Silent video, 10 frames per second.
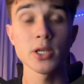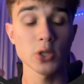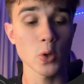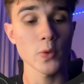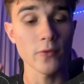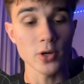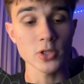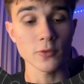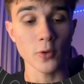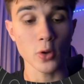So
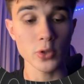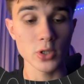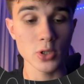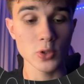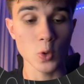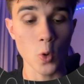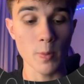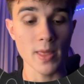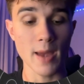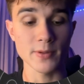first of all, you need to
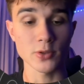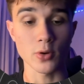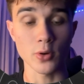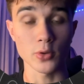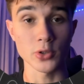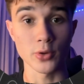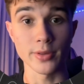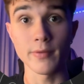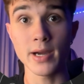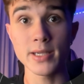open App Store on your
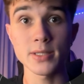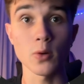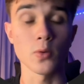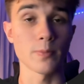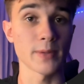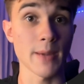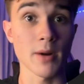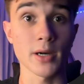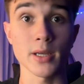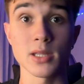device or Play
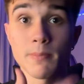Market,